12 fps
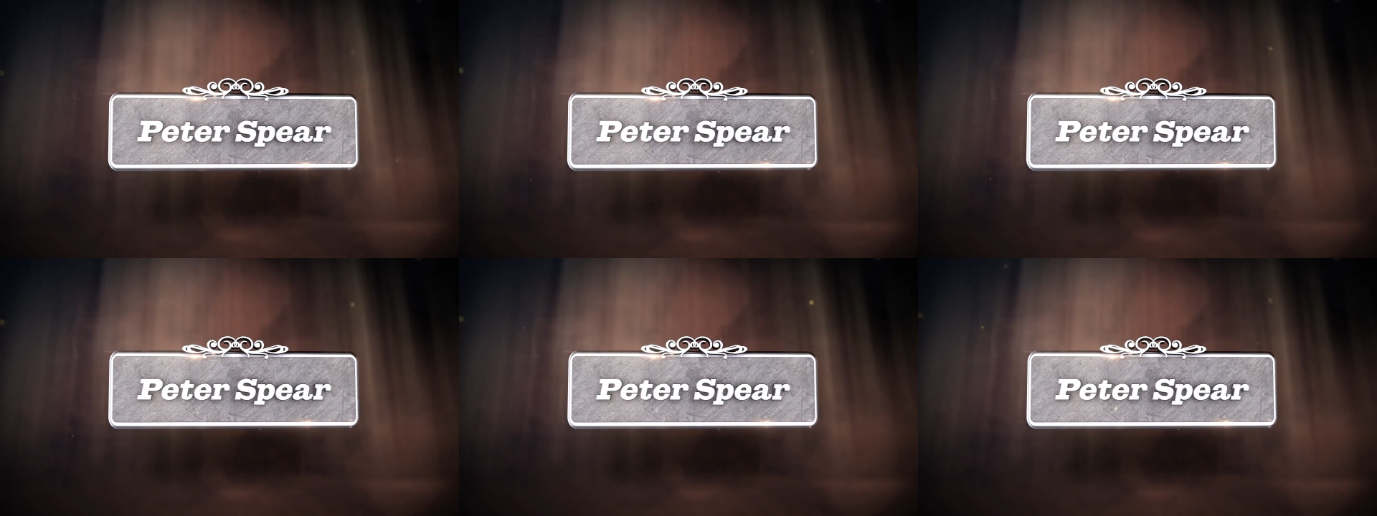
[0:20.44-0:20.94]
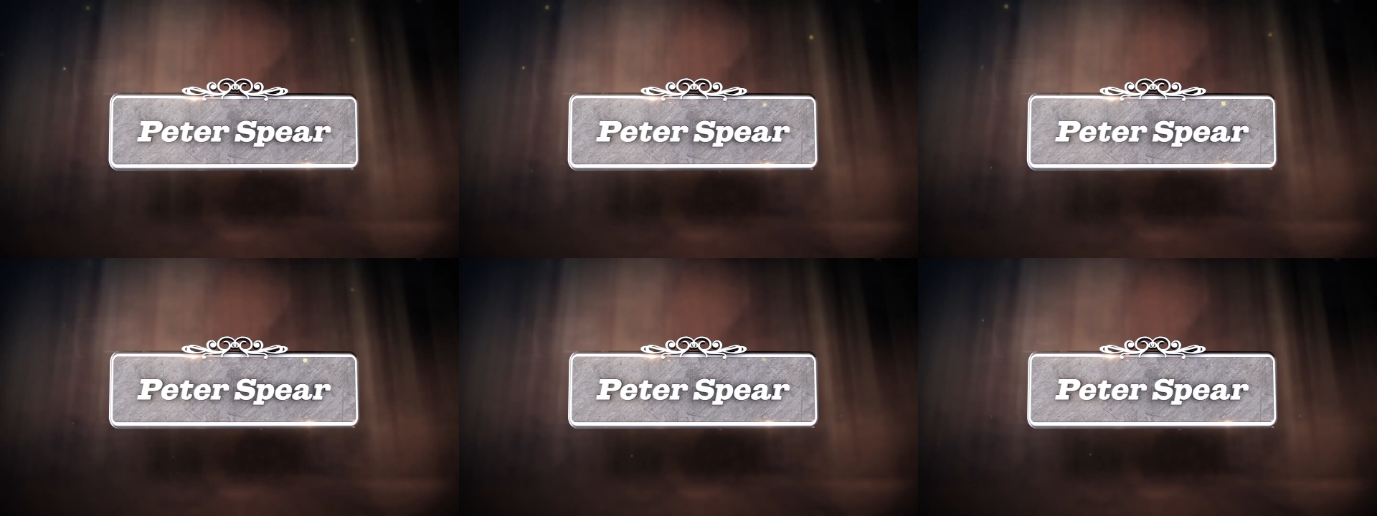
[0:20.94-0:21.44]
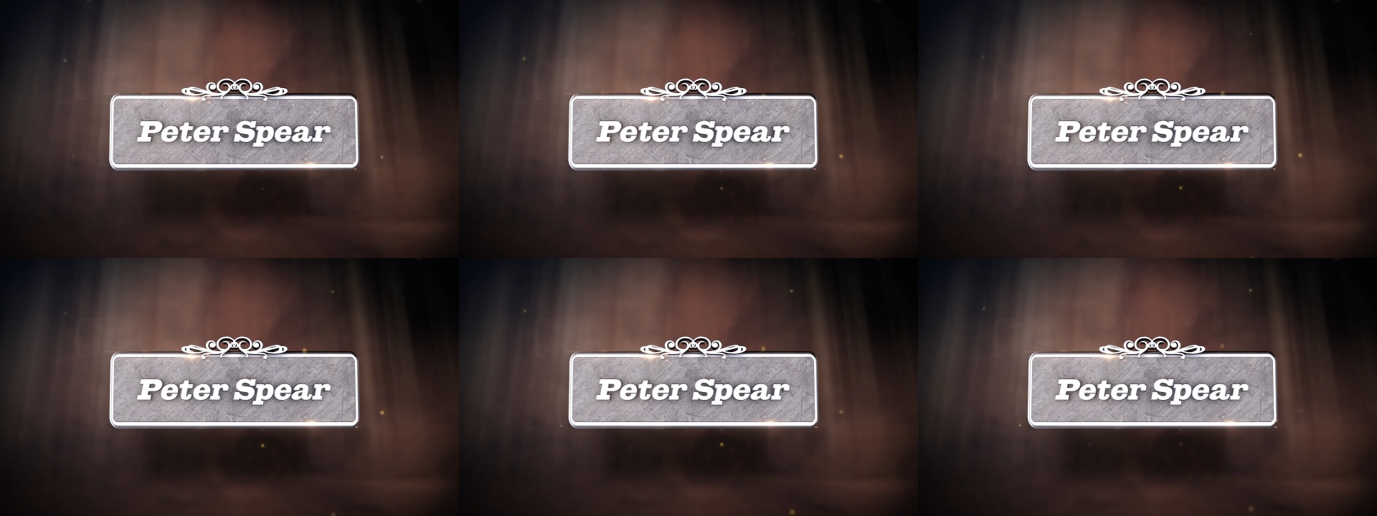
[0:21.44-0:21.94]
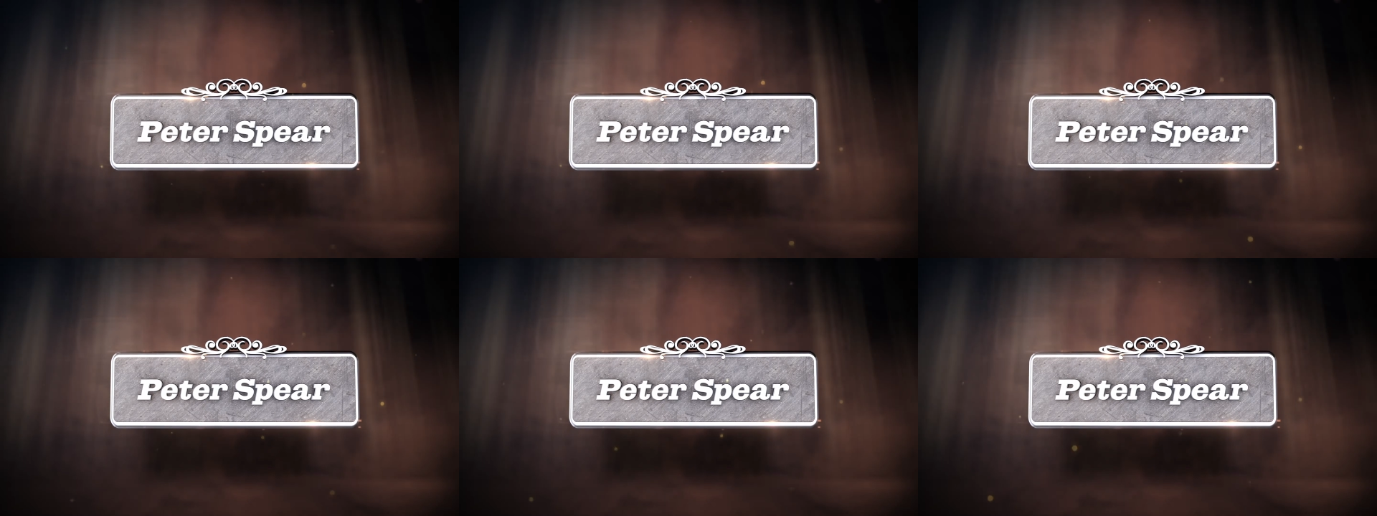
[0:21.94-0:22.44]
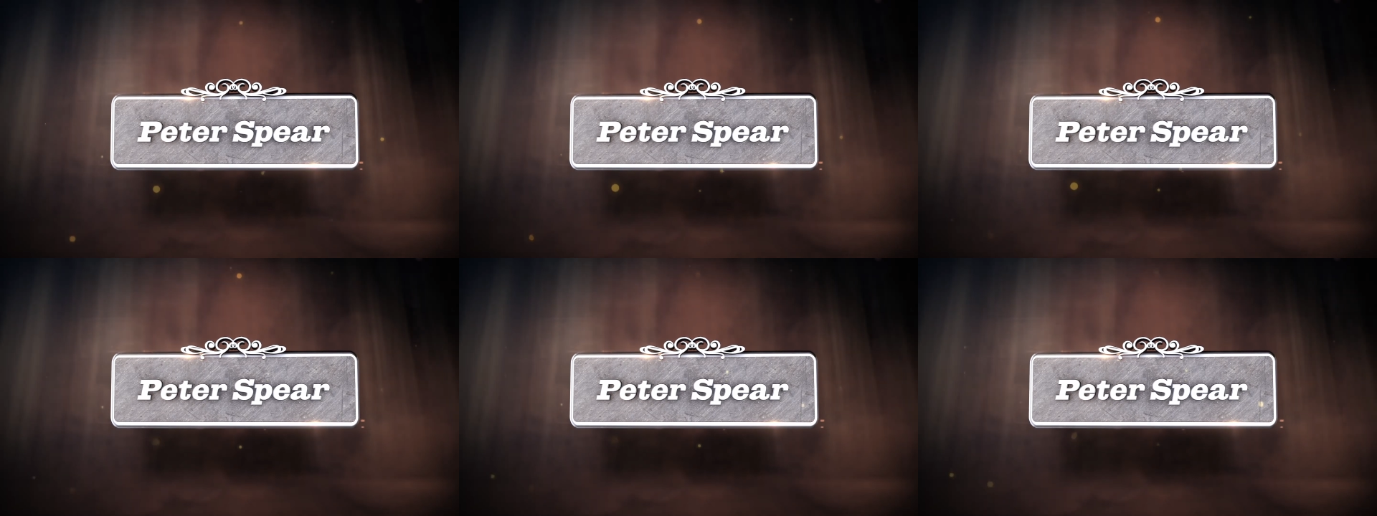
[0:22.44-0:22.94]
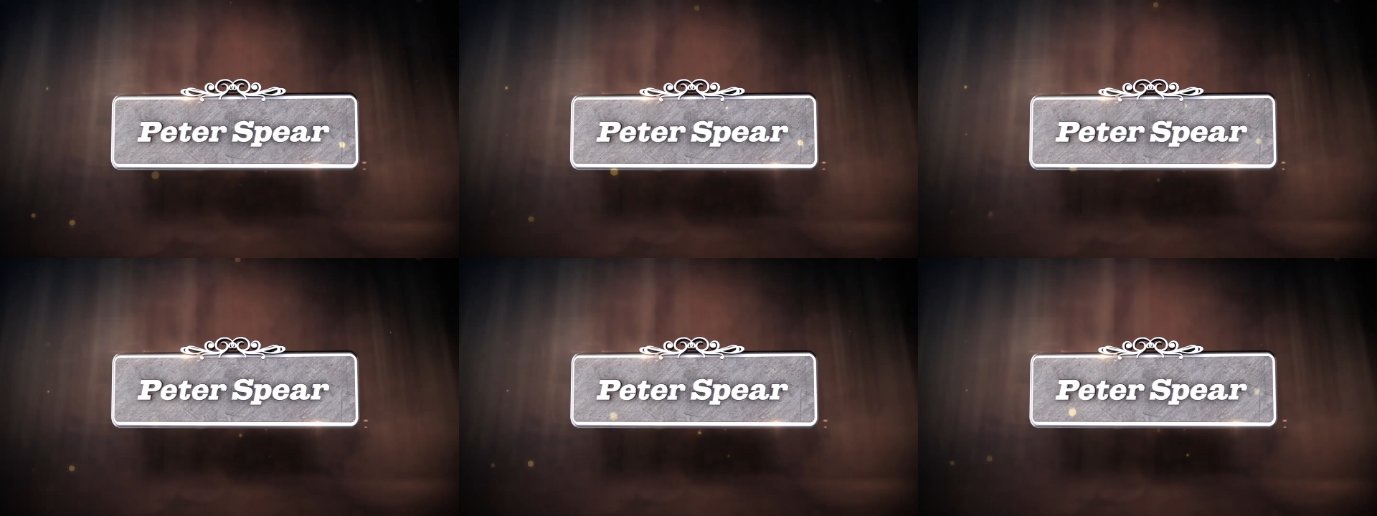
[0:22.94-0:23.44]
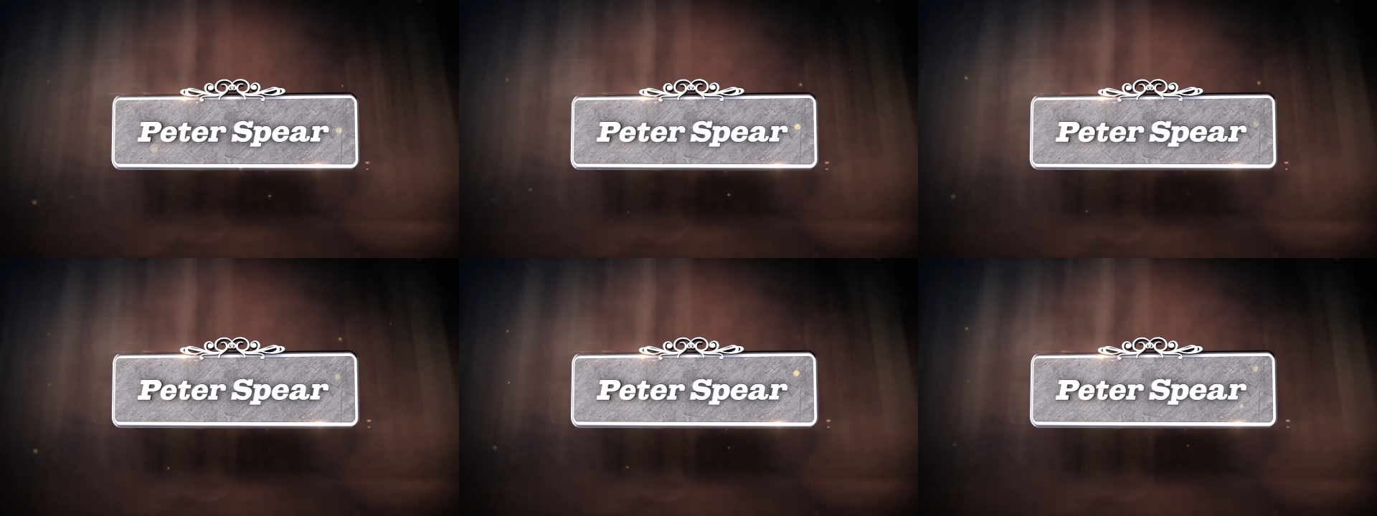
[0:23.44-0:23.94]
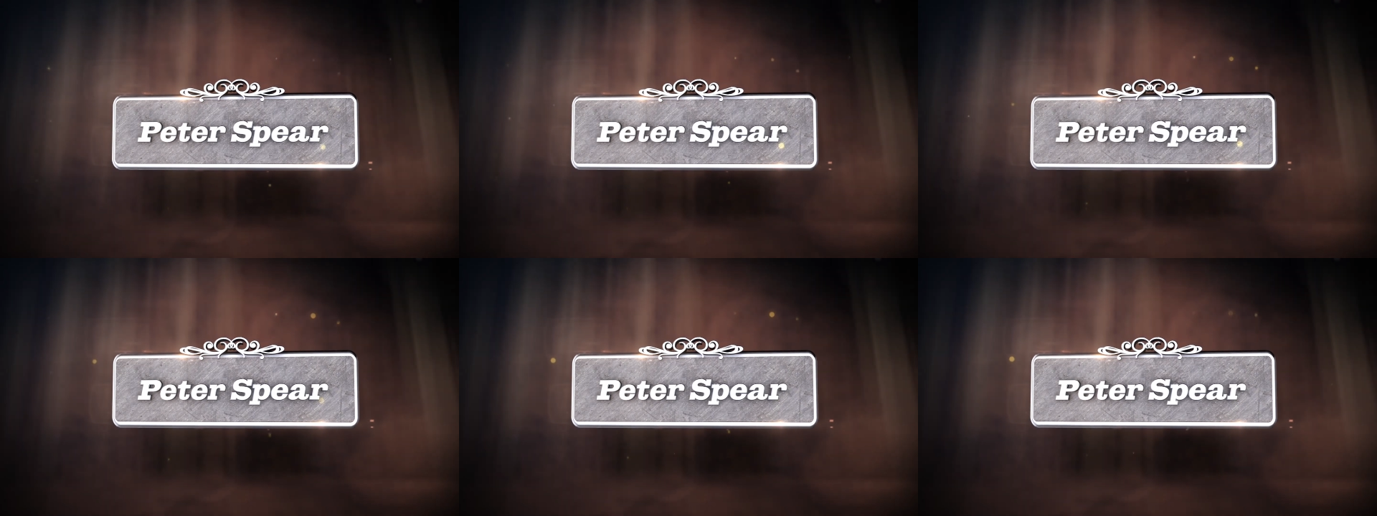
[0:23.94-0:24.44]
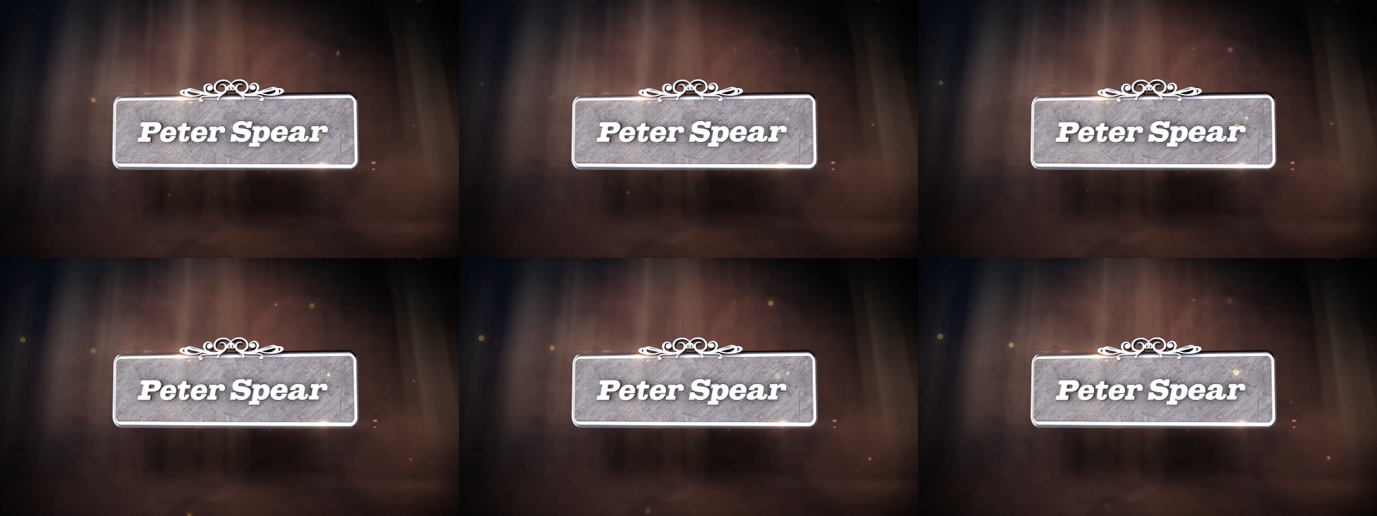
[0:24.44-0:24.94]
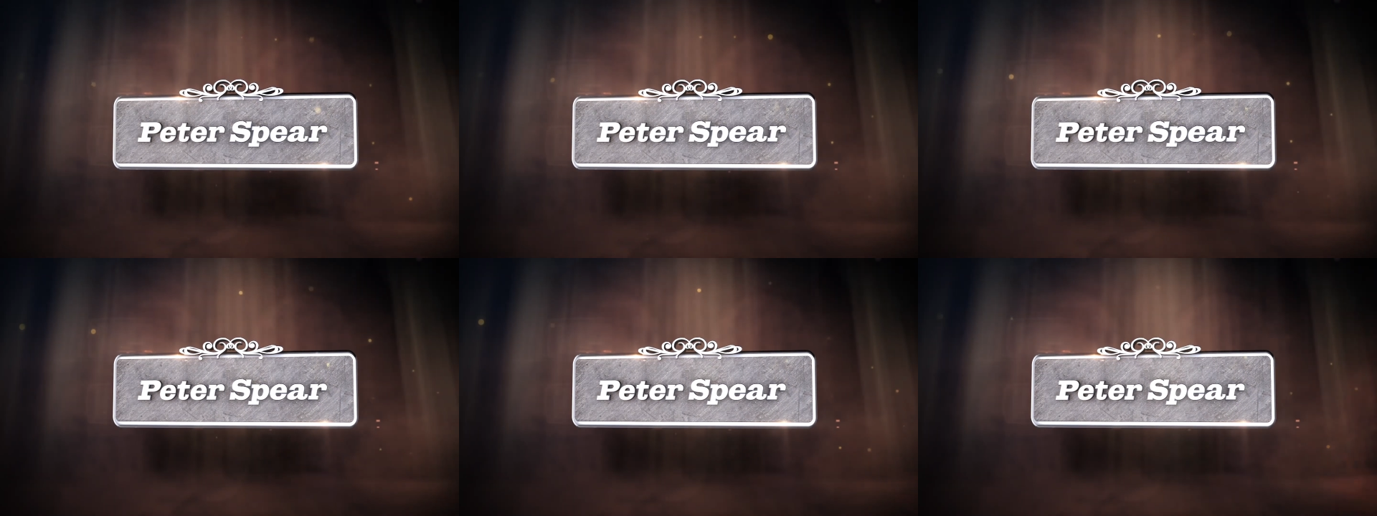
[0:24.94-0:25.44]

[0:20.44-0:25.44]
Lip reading: No face is visible, so there are no lips to read.